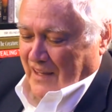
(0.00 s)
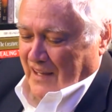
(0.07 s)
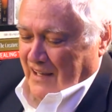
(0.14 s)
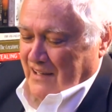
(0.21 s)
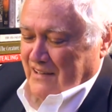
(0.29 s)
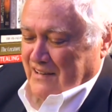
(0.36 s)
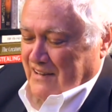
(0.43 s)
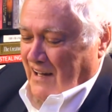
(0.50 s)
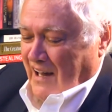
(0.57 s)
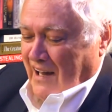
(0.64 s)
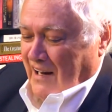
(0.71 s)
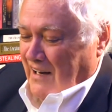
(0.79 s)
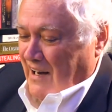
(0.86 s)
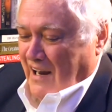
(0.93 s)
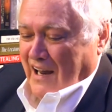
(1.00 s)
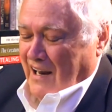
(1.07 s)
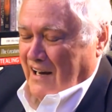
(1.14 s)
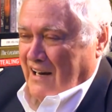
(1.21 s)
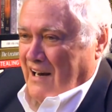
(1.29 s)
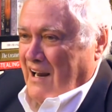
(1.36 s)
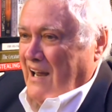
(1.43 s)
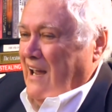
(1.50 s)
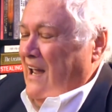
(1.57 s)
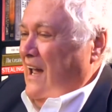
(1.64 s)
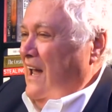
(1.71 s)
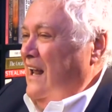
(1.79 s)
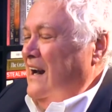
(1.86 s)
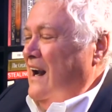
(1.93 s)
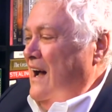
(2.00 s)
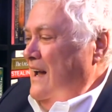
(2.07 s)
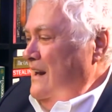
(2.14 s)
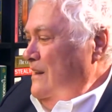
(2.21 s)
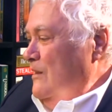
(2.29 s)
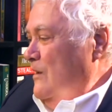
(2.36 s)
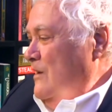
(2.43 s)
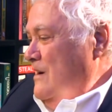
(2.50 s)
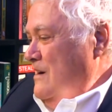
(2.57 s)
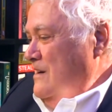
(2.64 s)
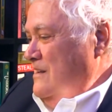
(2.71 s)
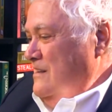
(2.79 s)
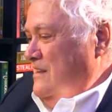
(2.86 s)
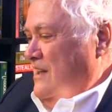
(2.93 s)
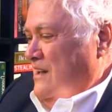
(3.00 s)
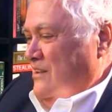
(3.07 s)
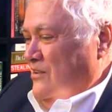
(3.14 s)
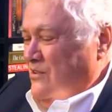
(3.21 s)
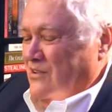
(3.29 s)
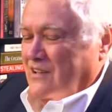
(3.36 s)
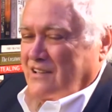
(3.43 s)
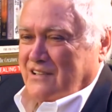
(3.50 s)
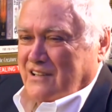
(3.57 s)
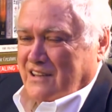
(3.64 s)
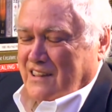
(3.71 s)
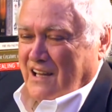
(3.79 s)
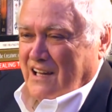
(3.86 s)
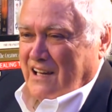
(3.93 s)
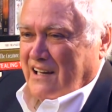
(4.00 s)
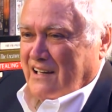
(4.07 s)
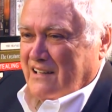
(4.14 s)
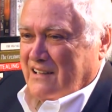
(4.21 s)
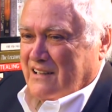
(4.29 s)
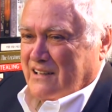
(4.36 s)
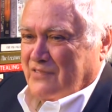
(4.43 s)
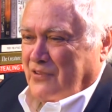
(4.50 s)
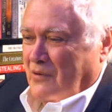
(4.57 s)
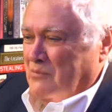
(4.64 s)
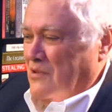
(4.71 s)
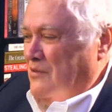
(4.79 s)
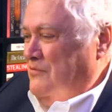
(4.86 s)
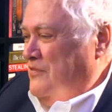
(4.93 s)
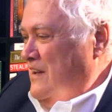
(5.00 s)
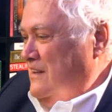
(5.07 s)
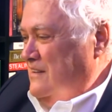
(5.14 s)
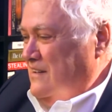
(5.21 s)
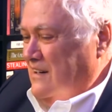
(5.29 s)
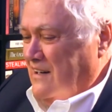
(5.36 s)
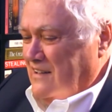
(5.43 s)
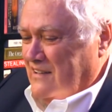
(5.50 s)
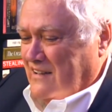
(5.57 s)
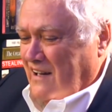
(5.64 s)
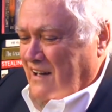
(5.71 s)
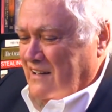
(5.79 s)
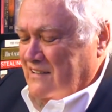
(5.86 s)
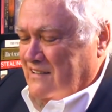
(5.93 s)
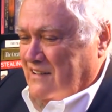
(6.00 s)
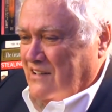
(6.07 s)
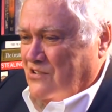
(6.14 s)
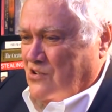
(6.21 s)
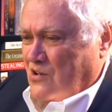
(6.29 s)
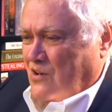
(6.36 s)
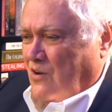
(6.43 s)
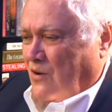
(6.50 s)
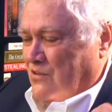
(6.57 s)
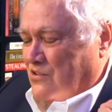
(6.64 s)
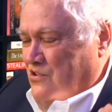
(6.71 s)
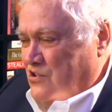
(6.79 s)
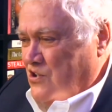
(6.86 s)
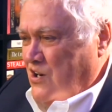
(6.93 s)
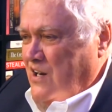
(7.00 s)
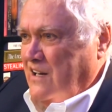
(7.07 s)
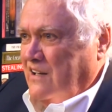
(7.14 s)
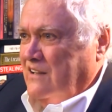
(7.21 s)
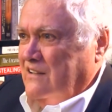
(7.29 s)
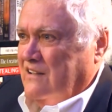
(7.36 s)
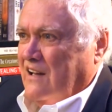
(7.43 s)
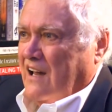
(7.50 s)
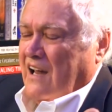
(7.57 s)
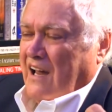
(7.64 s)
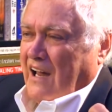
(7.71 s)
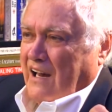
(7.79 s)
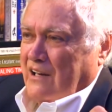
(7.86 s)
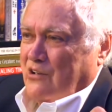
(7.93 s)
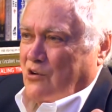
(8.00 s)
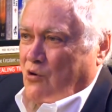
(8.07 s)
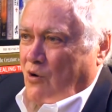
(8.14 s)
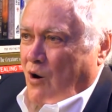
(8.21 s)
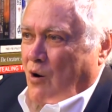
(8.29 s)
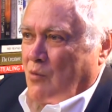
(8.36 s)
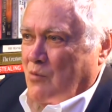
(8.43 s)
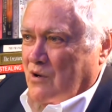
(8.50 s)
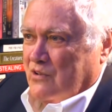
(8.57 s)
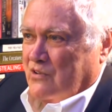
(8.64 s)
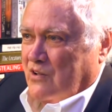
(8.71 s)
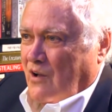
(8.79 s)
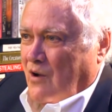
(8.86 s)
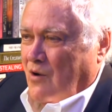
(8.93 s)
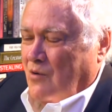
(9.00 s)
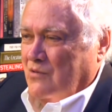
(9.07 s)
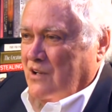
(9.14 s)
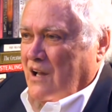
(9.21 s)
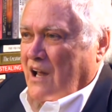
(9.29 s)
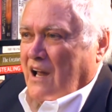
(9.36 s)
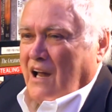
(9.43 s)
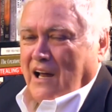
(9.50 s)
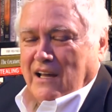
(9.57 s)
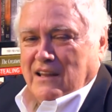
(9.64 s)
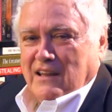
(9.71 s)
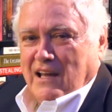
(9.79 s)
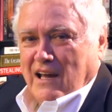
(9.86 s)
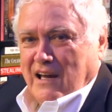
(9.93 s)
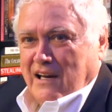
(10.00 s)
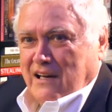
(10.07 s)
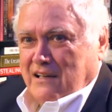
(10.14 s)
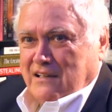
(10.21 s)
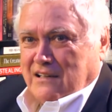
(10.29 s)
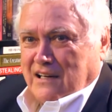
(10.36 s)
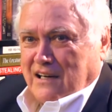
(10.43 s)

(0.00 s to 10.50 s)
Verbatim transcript: he said, and and I learned these things from the visiting science teacher called genes and chromosomes, and they